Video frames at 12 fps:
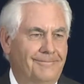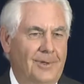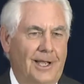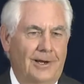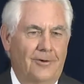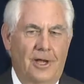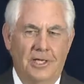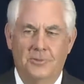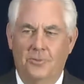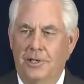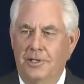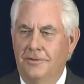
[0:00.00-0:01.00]
I
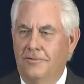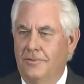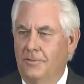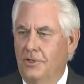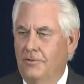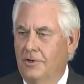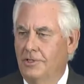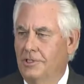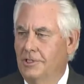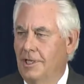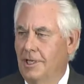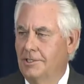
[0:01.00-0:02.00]
graduated from the
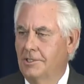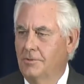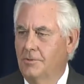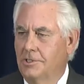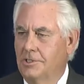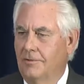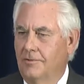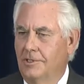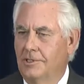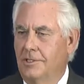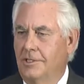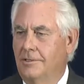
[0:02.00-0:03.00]
University of Texas with a civil
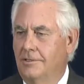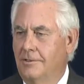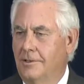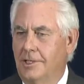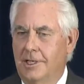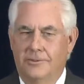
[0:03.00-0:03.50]
engineering degree.